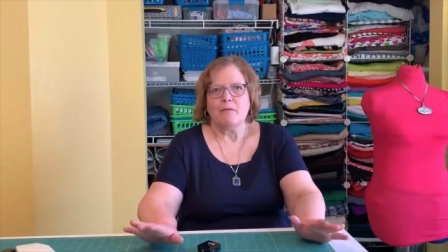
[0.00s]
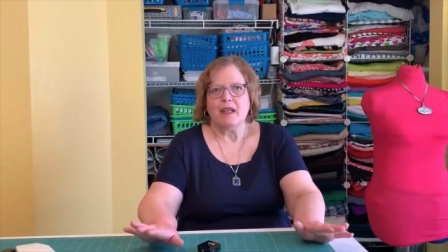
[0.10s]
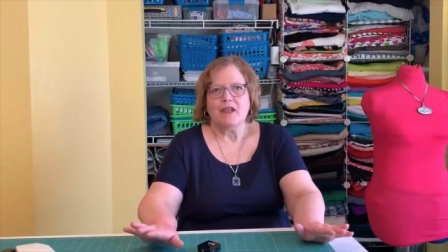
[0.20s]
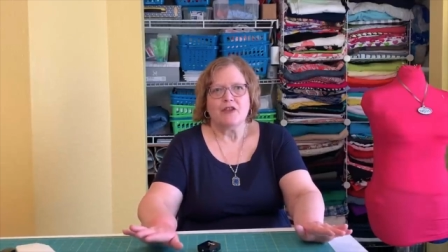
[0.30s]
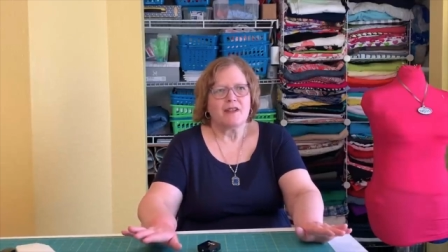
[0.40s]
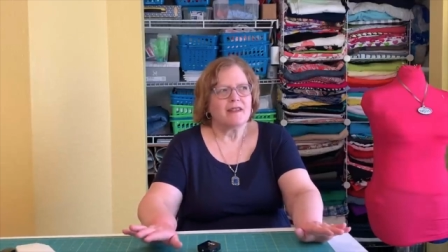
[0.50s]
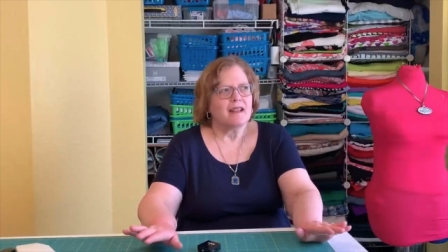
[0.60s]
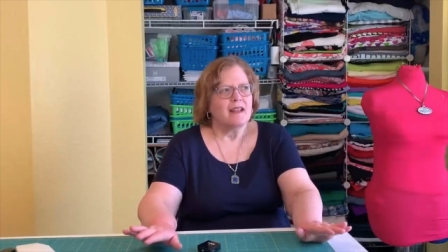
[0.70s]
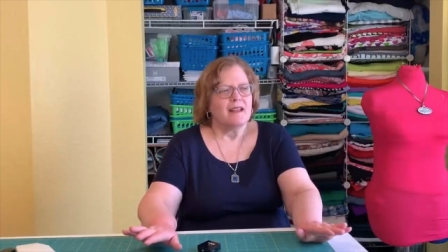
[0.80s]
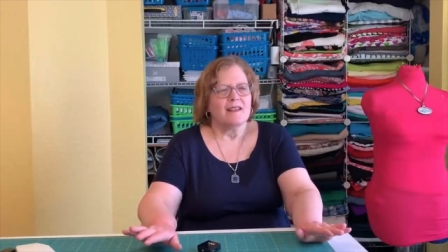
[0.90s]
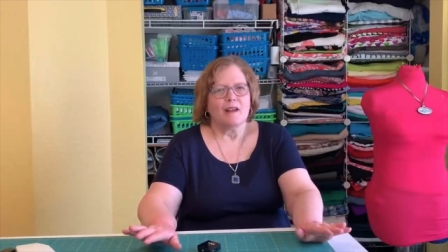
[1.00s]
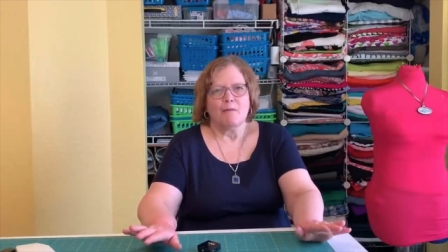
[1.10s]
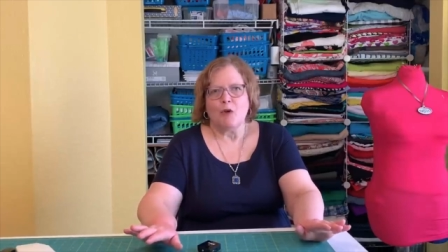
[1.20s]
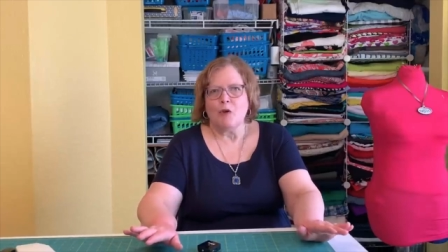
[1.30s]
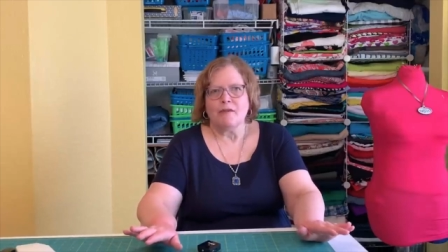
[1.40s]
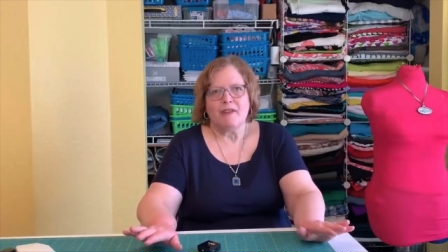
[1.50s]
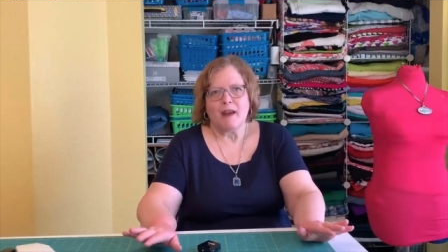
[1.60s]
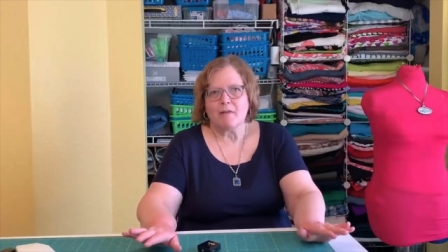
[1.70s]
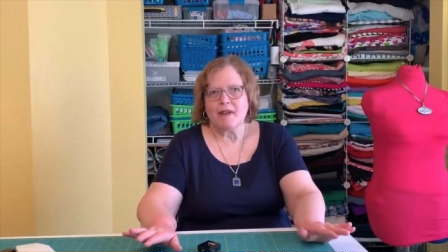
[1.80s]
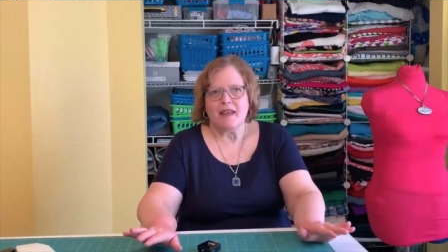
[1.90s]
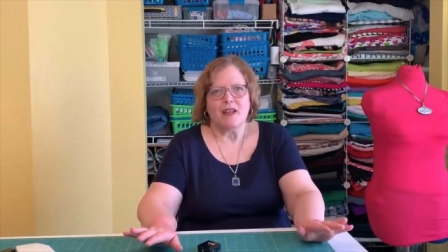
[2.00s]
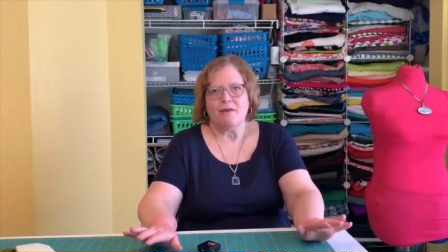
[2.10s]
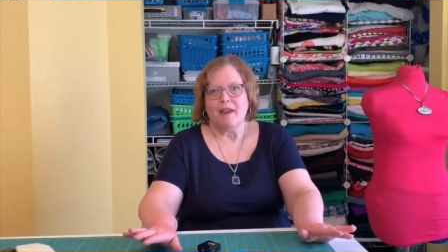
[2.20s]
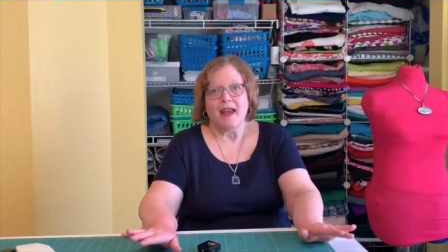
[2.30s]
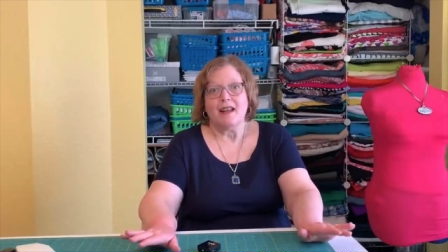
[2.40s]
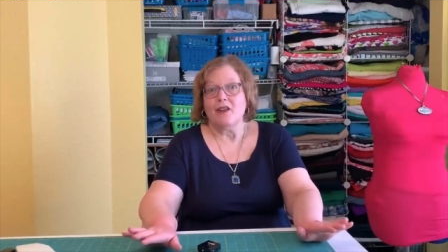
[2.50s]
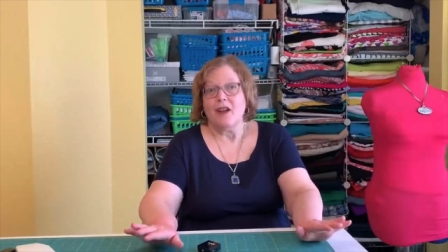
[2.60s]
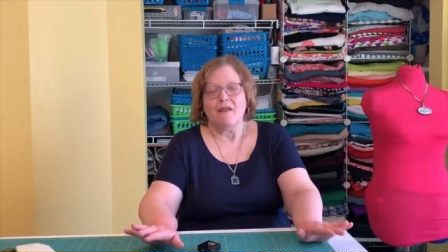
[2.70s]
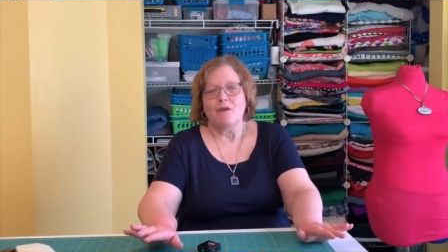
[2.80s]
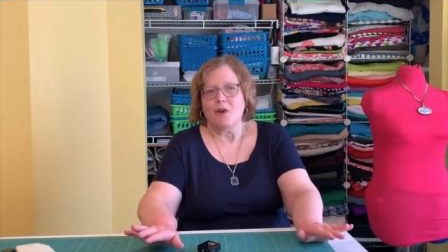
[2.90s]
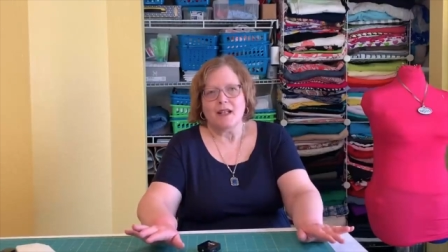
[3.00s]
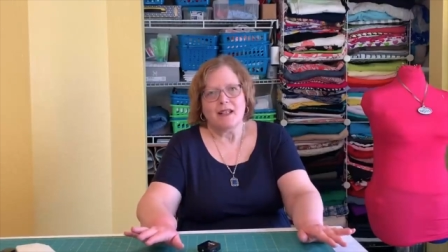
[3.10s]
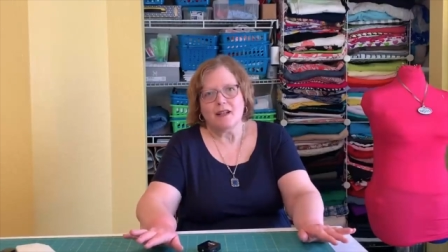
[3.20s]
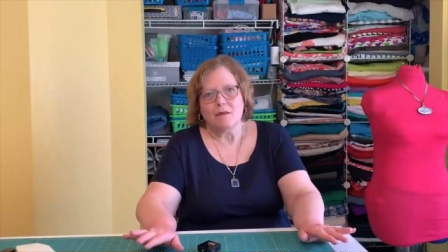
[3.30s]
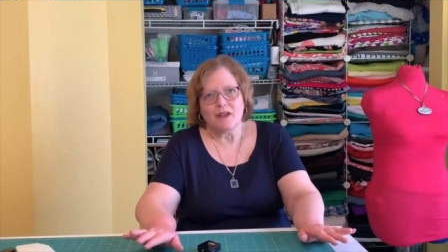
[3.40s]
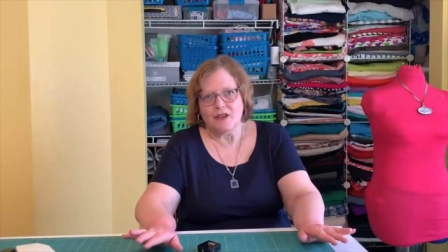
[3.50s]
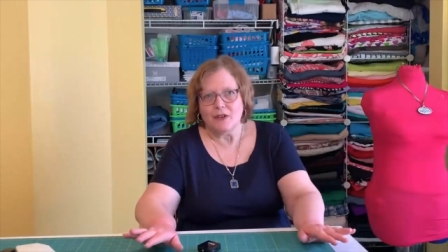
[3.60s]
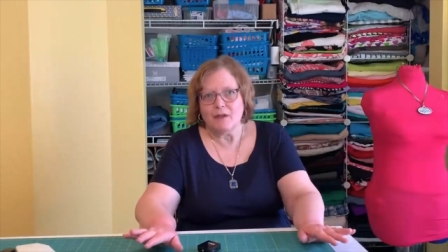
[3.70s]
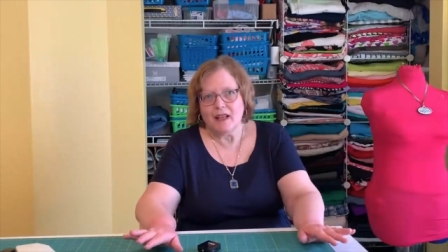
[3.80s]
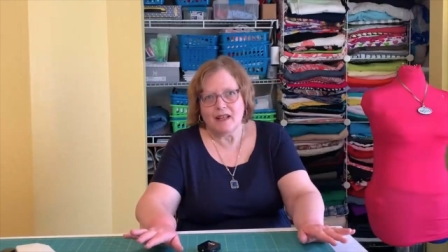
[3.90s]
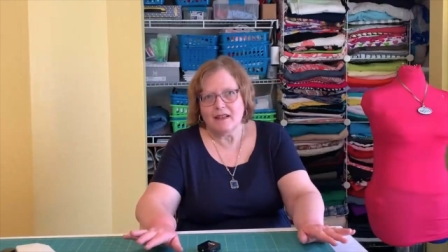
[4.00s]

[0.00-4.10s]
just some old fabric that you've had and you have no idea what to do with it.